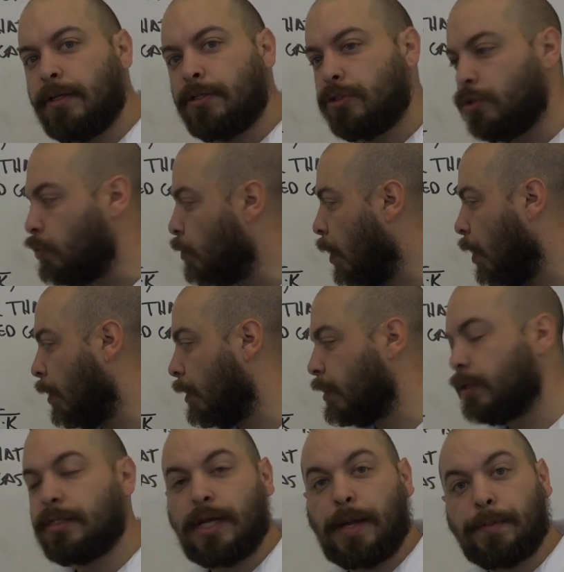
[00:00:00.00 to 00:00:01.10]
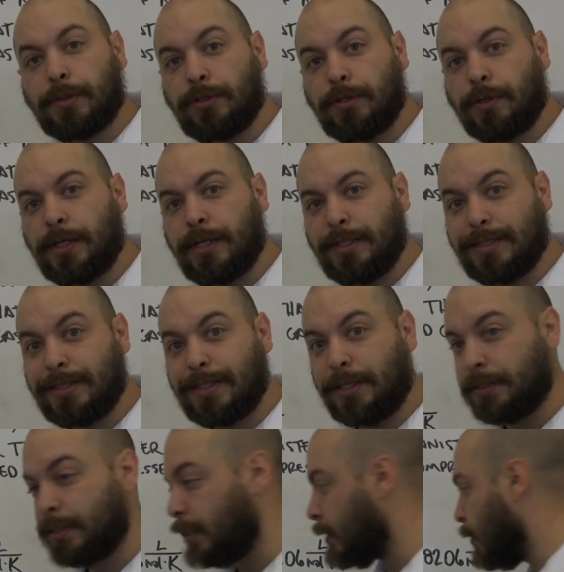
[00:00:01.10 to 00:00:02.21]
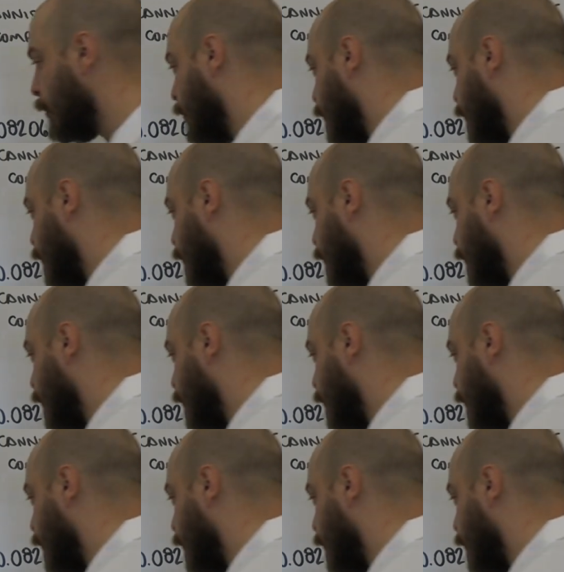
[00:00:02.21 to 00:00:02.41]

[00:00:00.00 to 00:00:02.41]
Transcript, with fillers: to our temperature in Celsius.